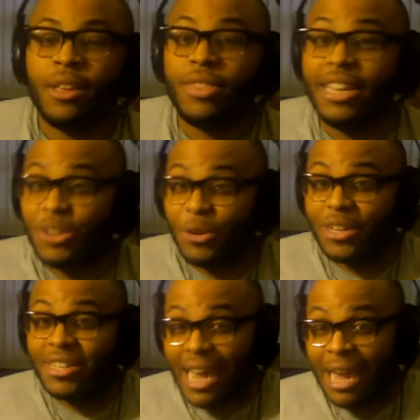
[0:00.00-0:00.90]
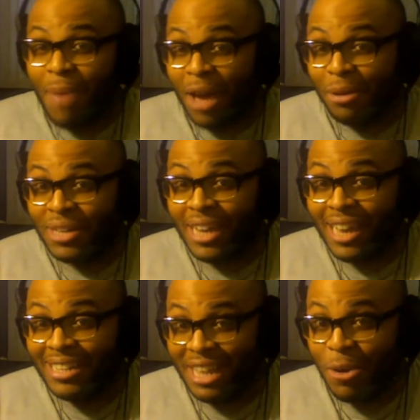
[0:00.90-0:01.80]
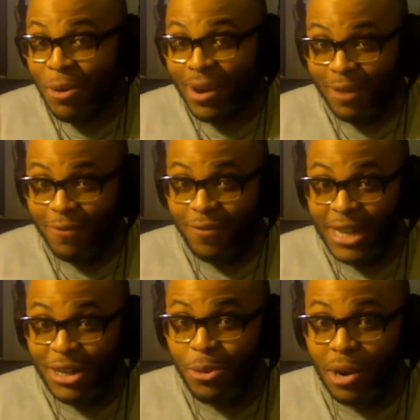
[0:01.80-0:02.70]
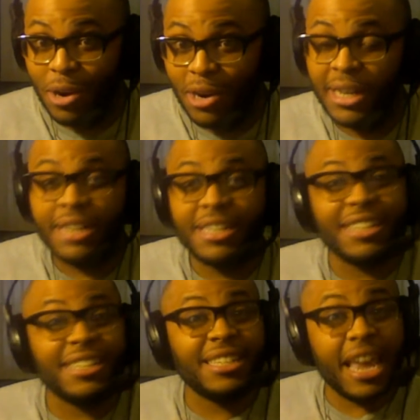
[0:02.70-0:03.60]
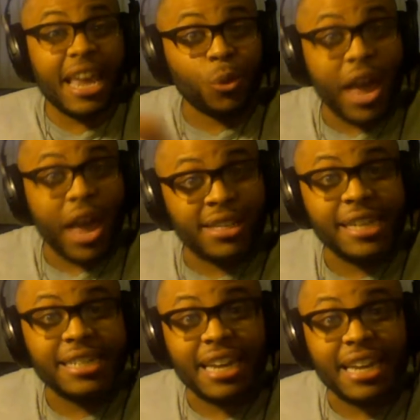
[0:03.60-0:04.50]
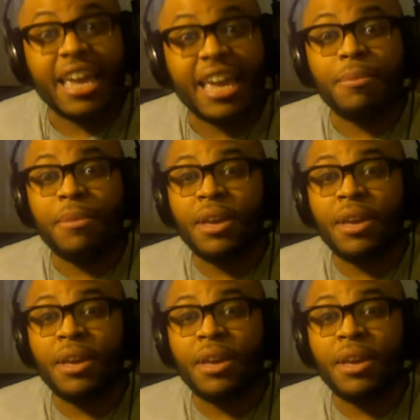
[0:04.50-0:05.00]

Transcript: These are the same house guests that go in confessional work to say Swaggy C's nickname